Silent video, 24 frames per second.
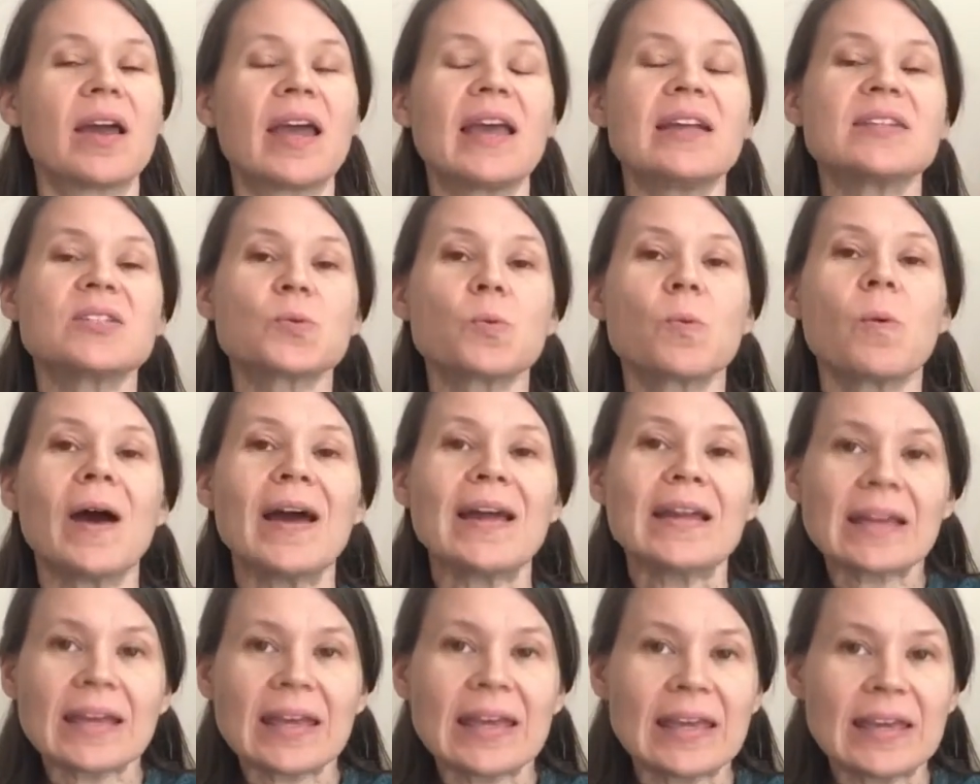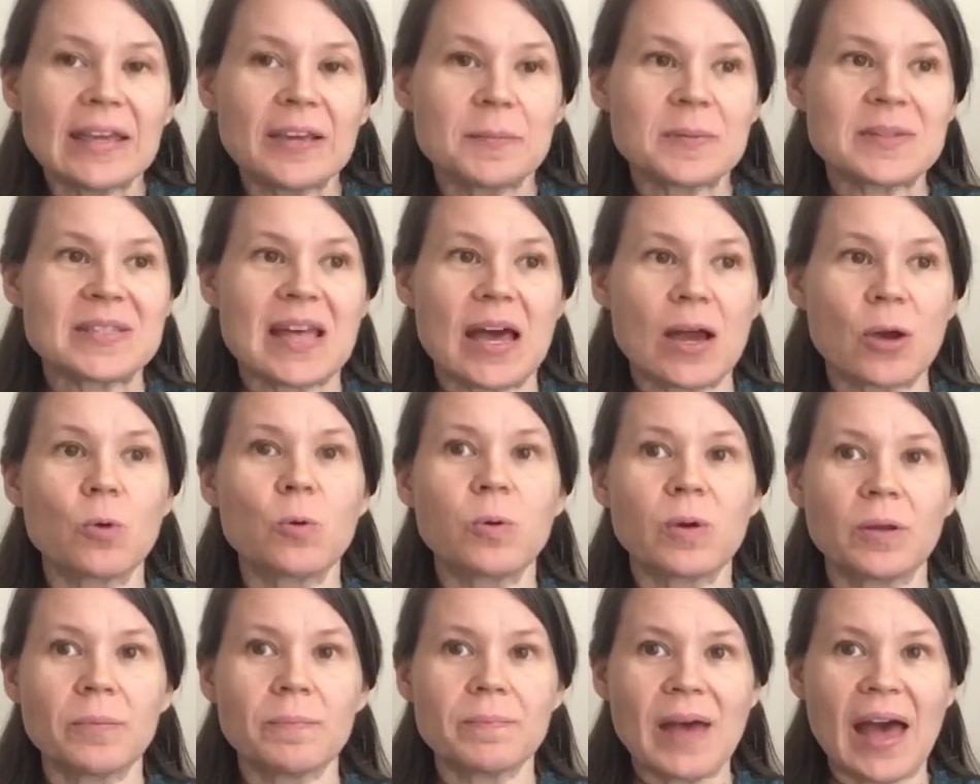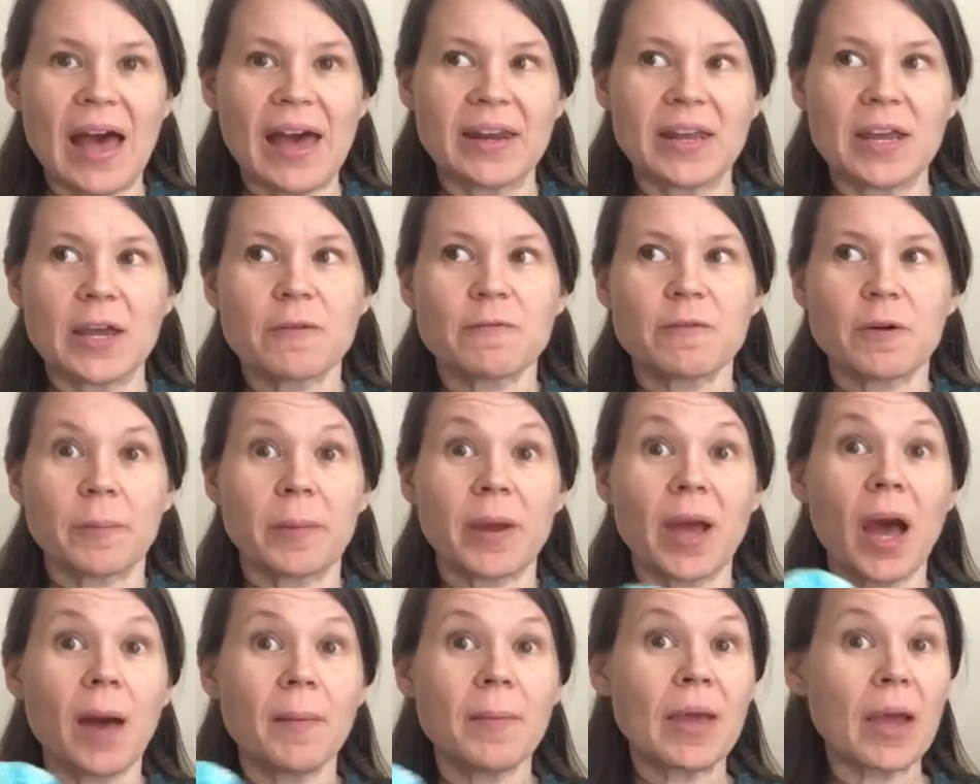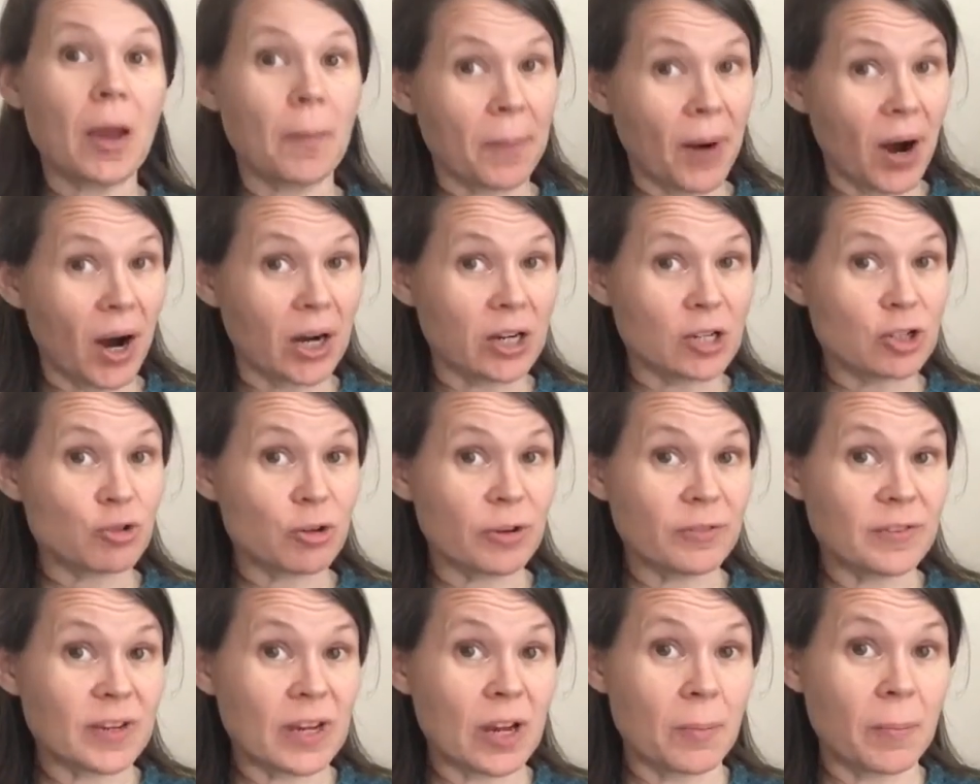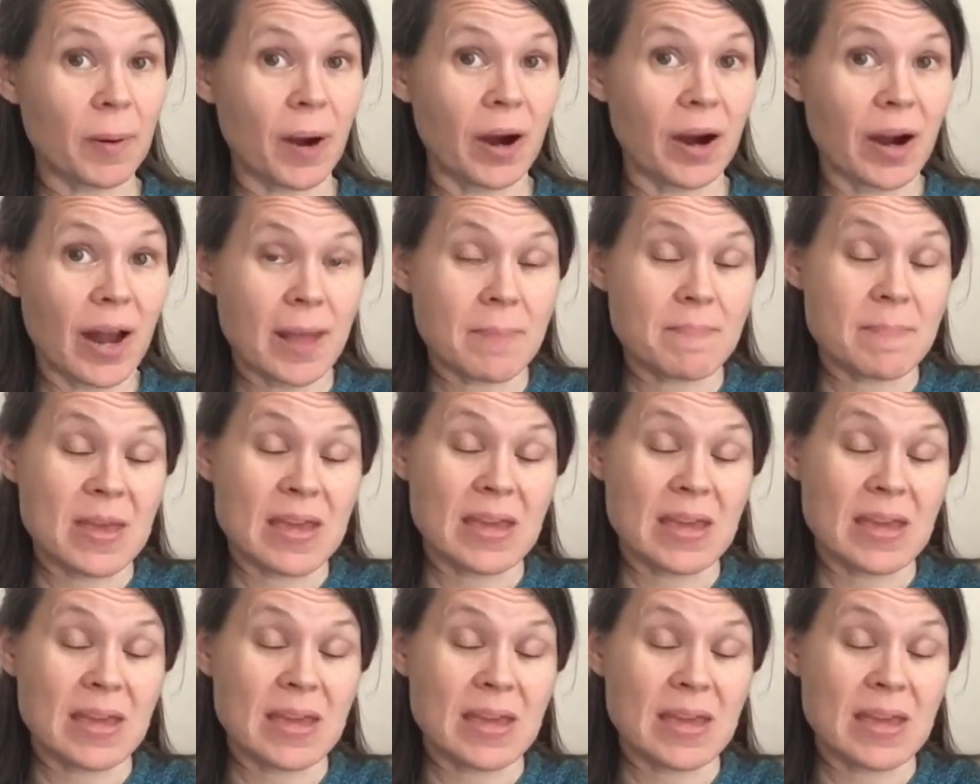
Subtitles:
It's what keeps that quilt batting from coming apart, drifting apart, and